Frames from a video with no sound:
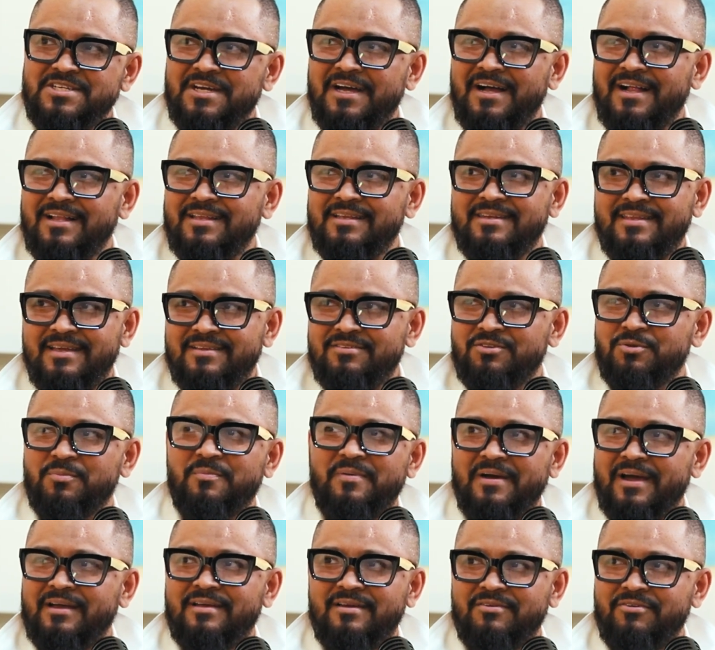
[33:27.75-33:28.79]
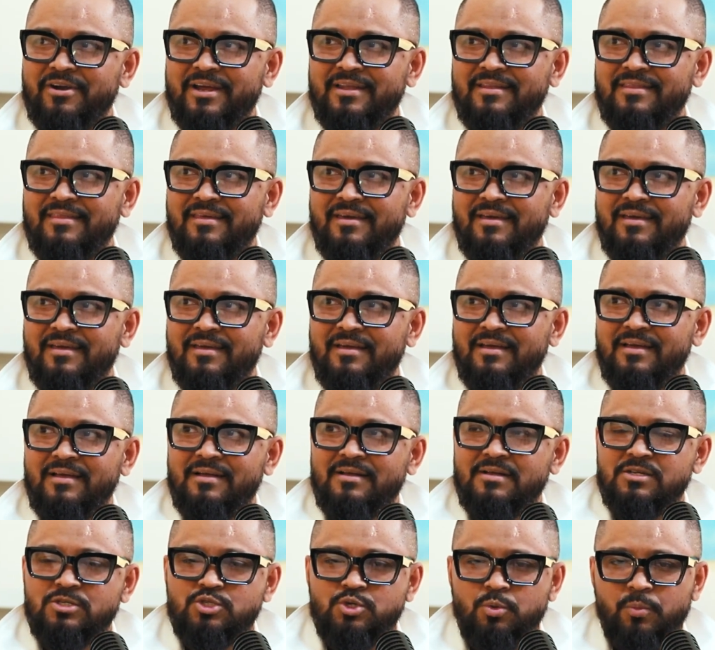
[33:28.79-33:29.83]
child, it takes you back right there.
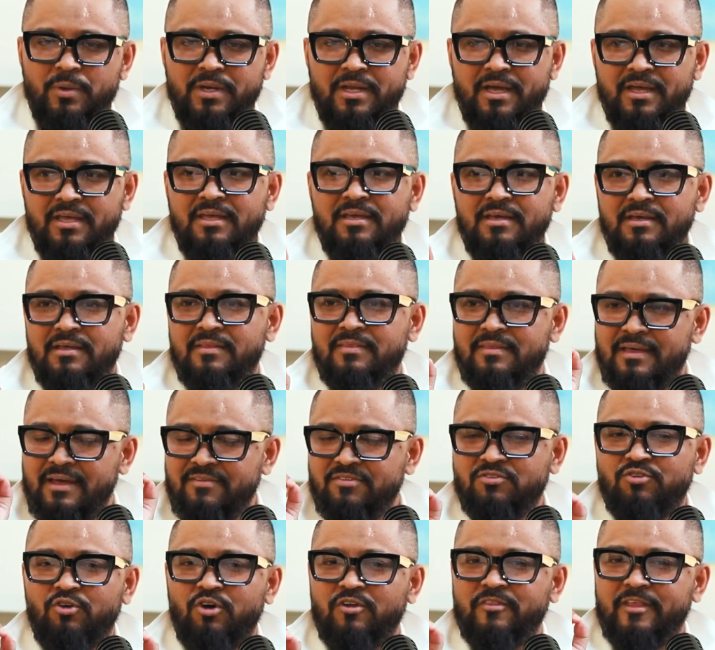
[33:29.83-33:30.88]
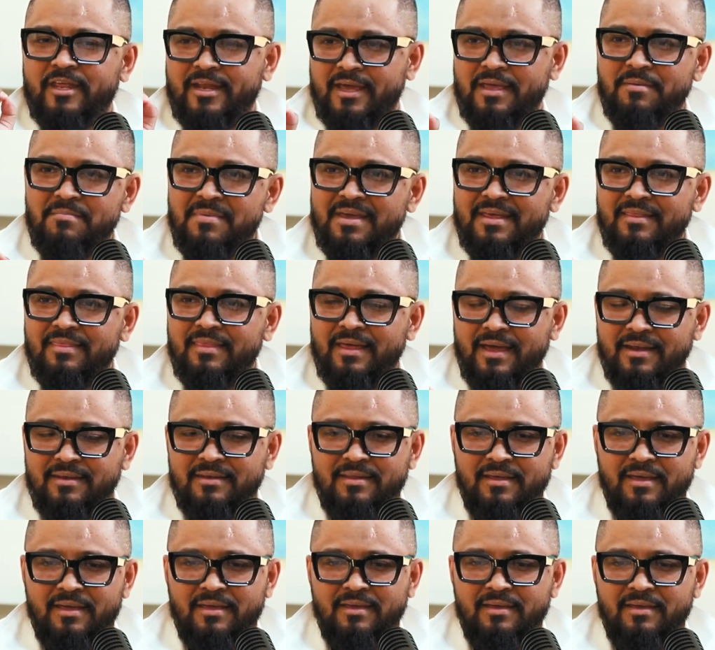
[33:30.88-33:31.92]
So when I hear that song that I made that
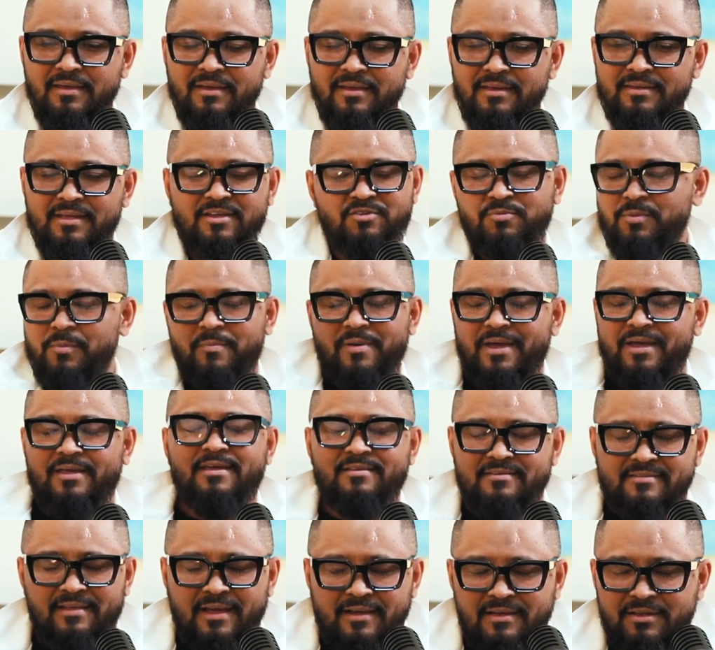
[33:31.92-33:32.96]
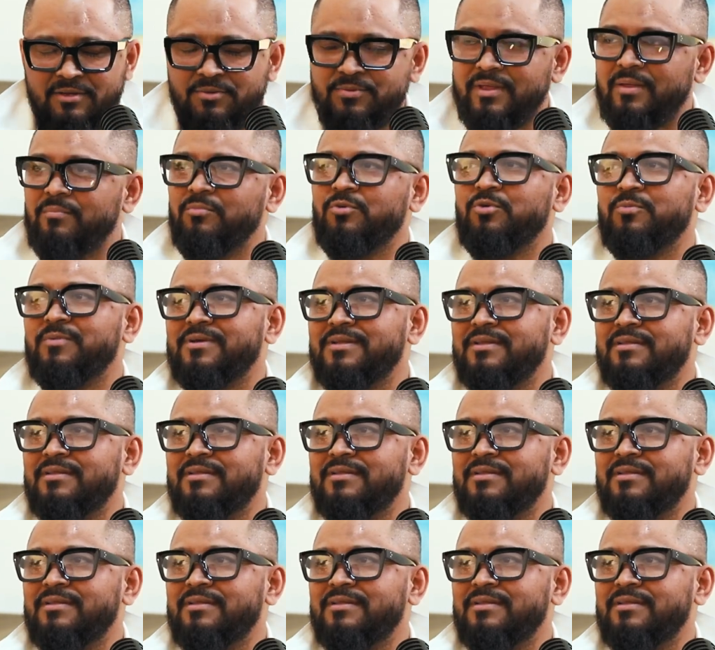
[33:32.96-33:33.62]
day, it takes me back exactly to that moment.